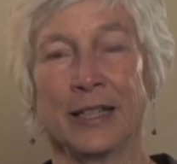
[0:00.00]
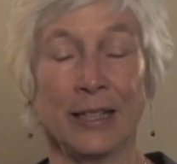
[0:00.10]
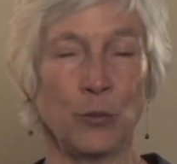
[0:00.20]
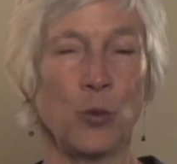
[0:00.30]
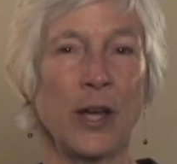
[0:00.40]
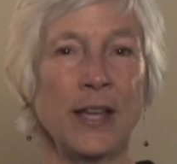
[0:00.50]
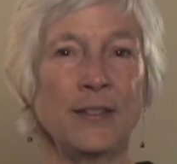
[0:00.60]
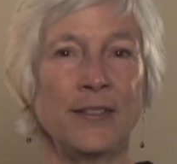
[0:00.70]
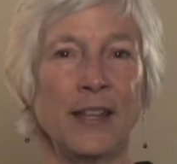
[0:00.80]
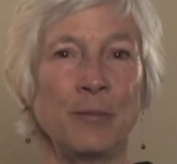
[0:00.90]
in
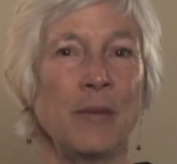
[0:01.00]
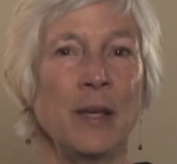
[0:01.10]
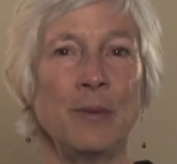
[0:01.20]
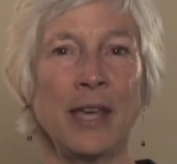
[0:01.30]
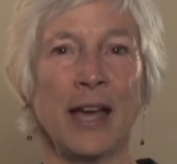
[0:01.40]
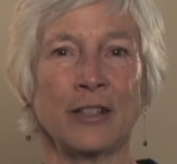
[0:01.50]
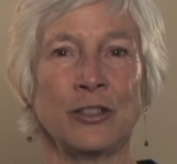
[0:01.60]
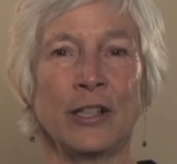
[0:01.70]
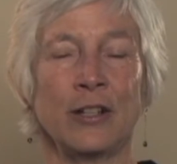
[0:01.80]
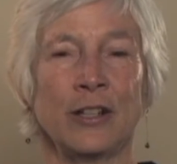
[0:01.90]
ways that may be
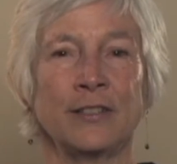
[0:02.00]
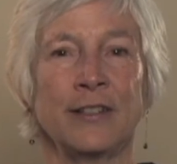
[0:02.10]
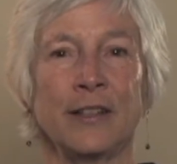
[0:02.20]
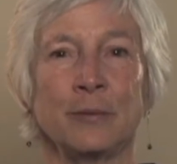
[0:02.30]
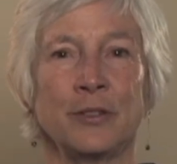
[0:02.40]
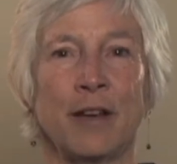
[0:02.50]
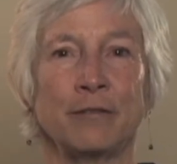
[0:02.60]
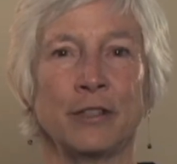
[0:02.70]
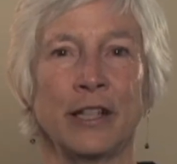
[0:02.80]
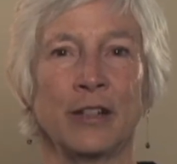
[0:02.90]
actually causing them
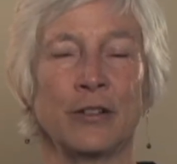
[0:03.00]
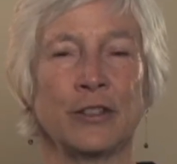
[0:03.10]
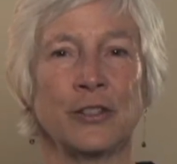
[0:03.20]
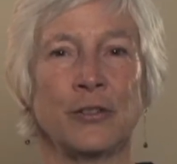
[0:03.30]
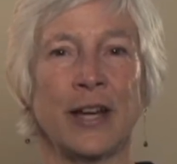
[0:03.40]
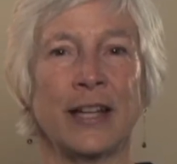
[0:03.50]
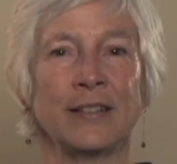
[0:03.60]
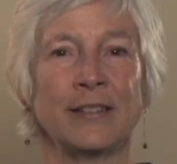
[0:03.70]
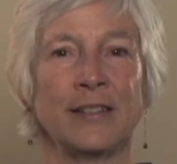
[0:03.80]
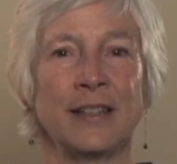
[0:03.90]
suffering or
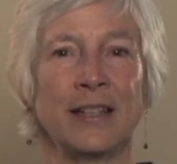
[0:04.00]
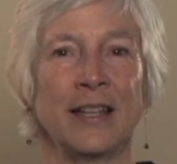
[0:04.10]
stress.